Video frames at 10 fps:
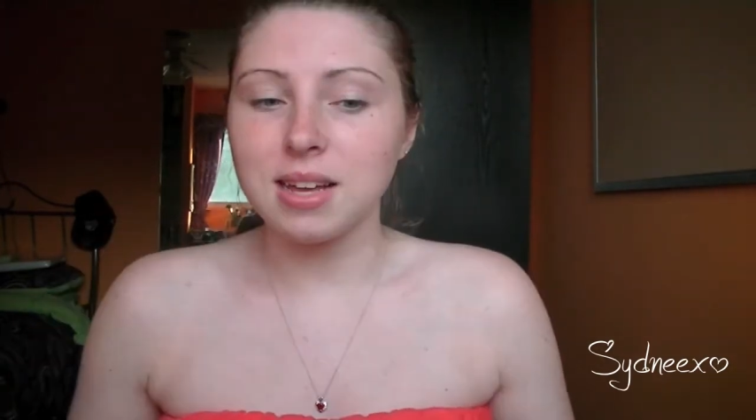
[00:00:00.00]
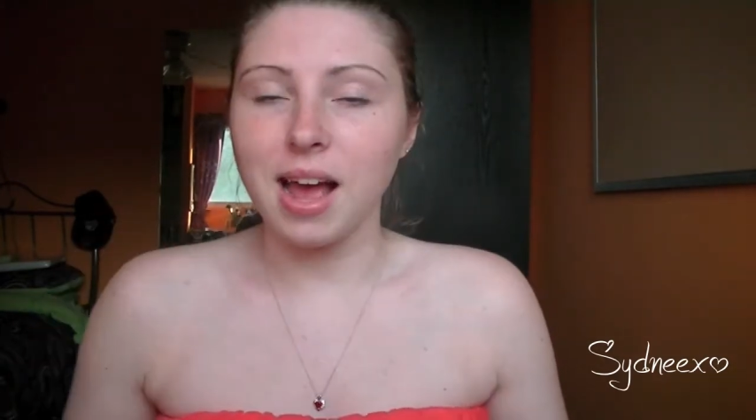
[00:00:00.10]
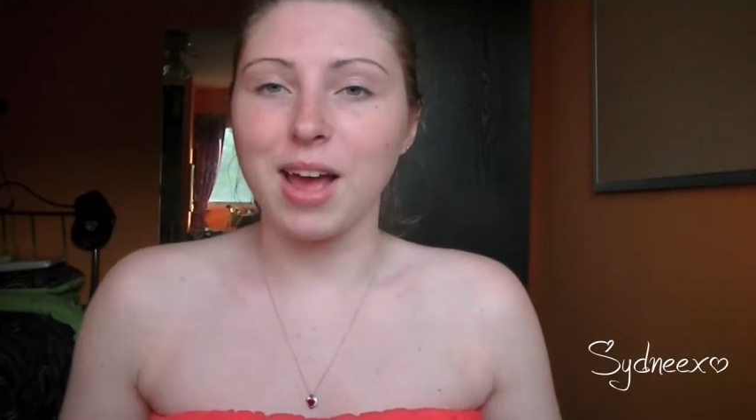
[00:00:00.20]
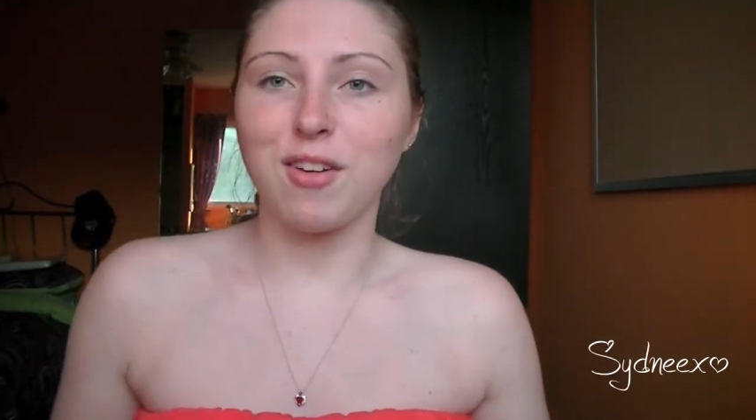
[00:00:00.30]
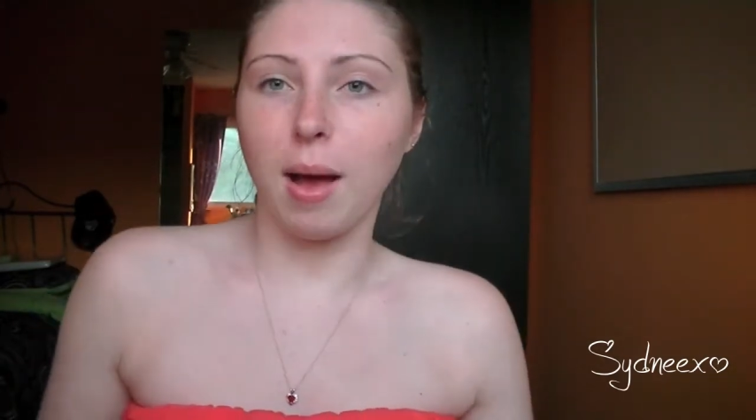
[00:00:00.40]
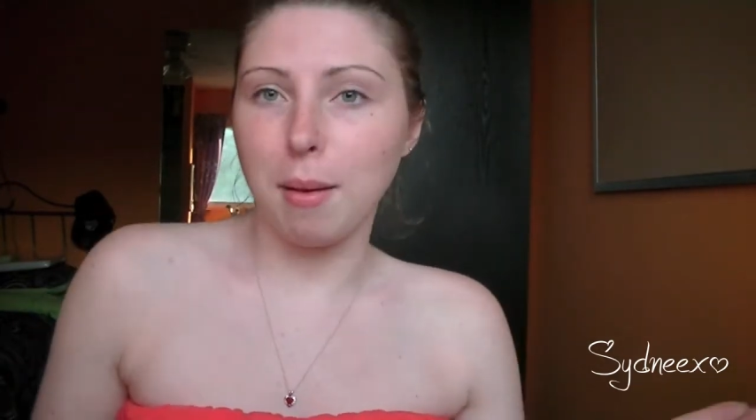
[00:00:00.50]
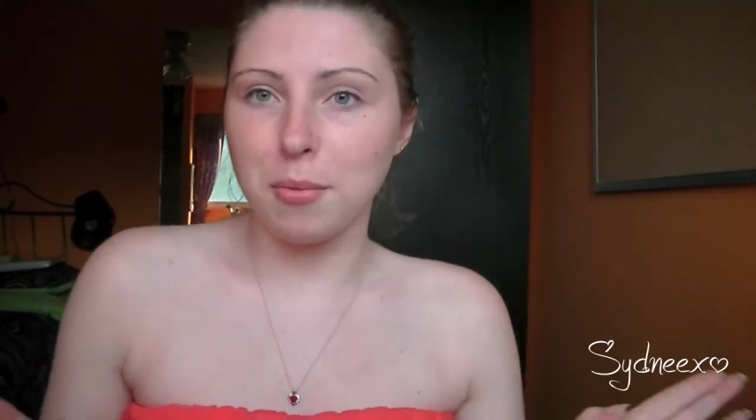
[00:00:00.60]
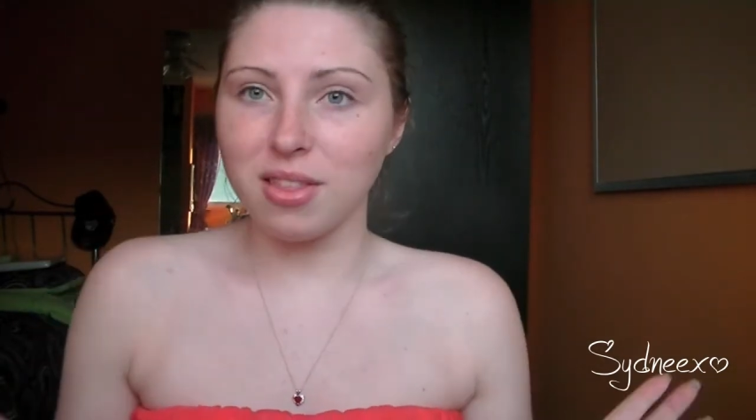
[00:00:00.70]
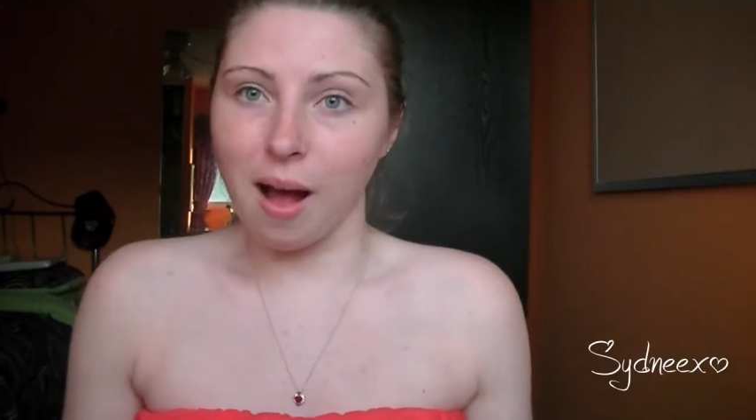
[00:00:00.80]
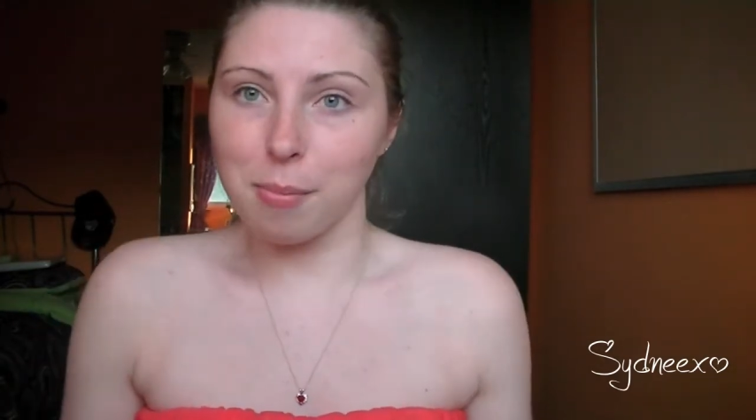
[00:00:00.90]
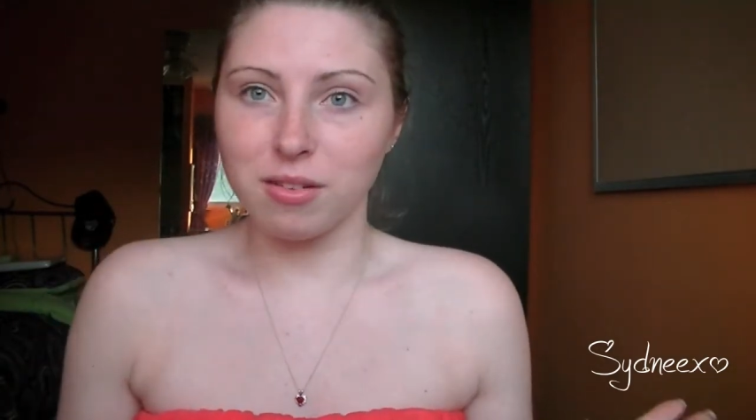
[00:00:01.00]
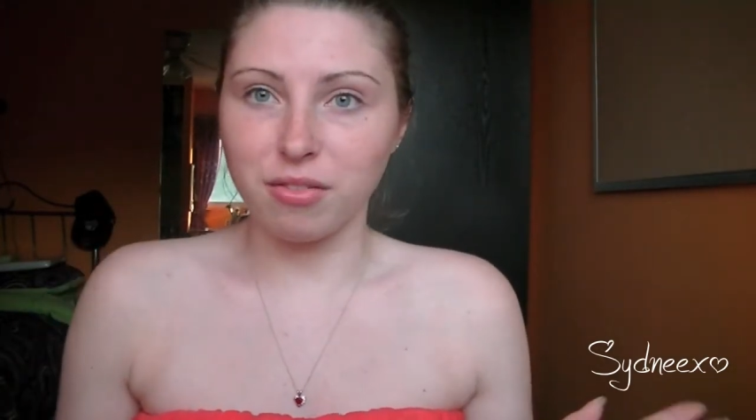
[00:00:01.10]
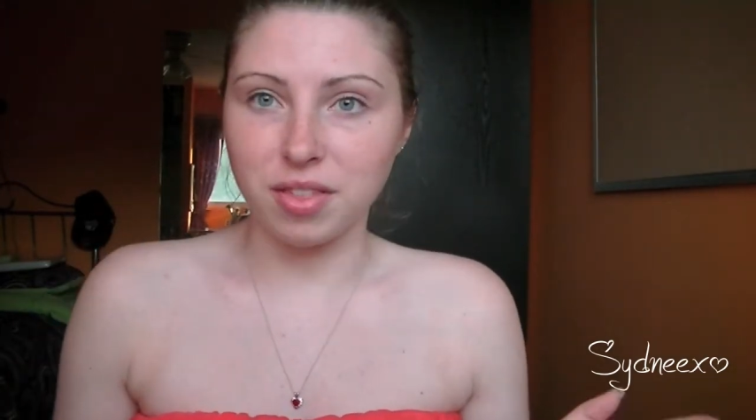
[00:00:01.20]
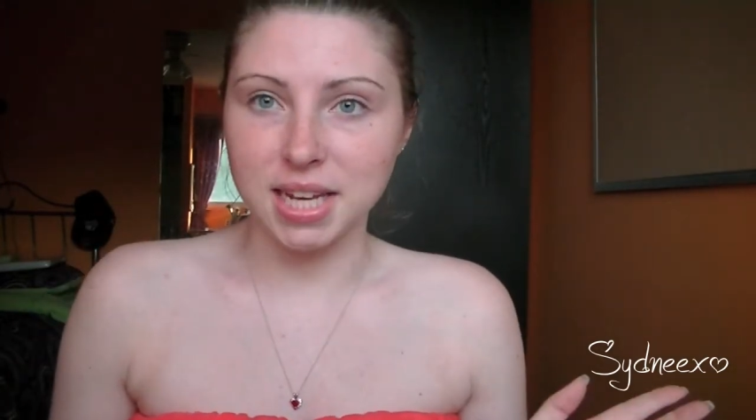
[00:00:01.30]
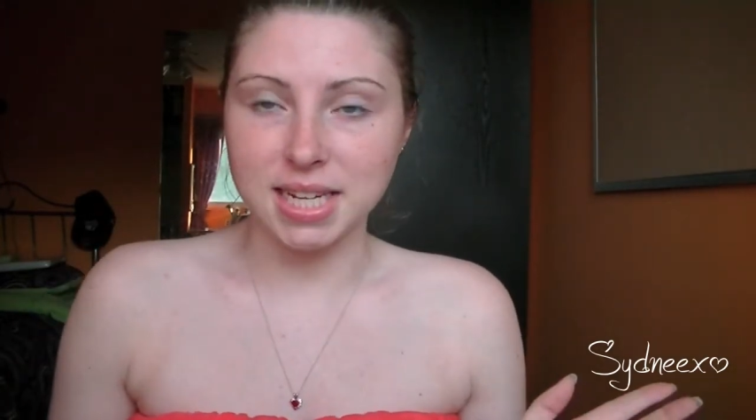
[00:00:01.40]
I have come up with a couple
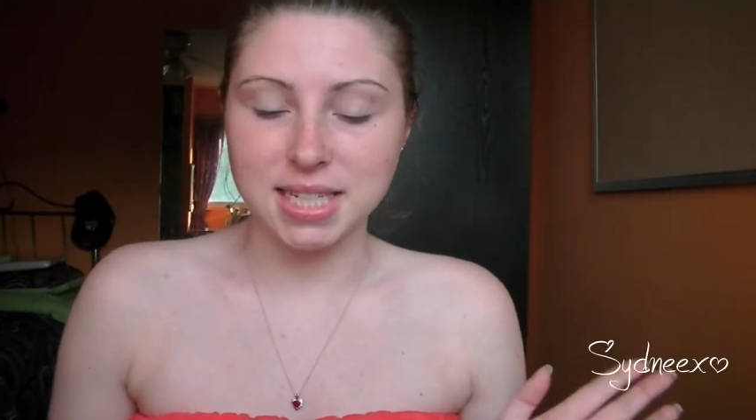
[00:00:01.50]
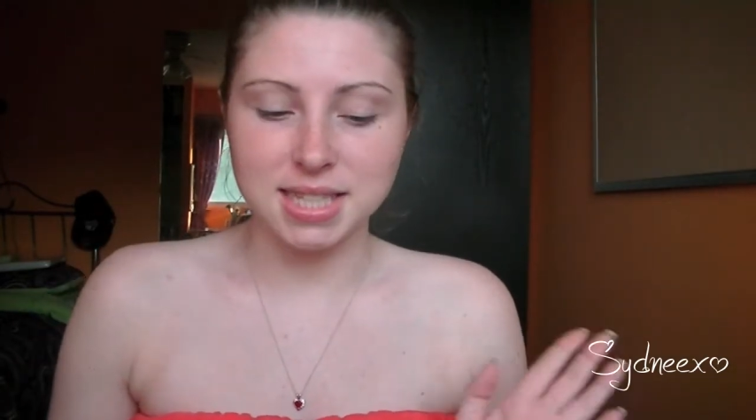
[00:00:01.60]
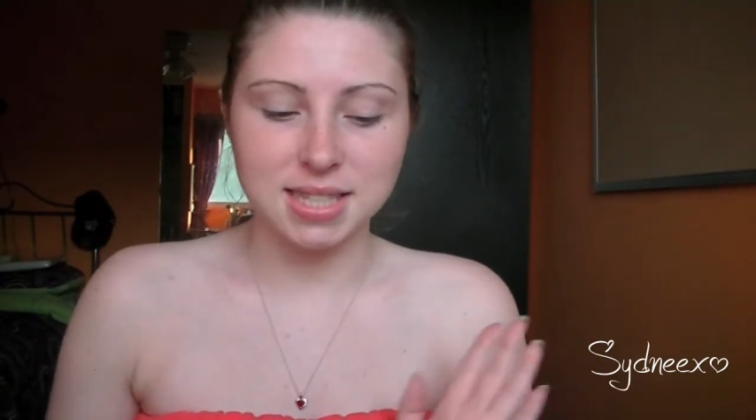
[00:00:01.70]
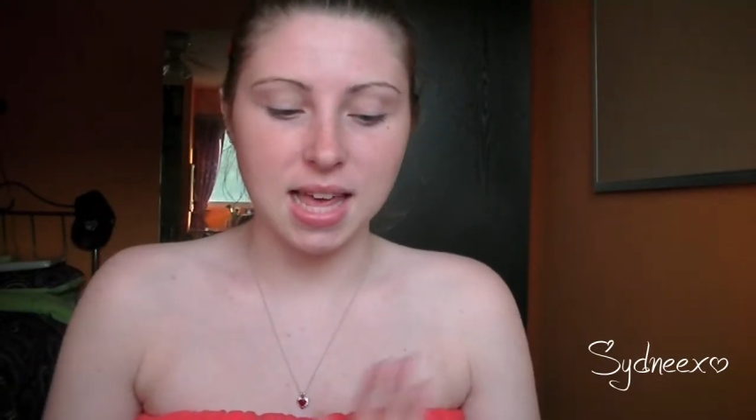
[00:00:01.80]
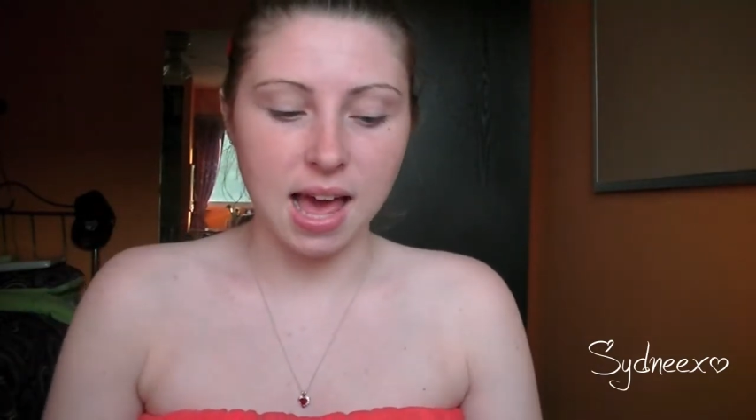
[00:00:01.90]
of things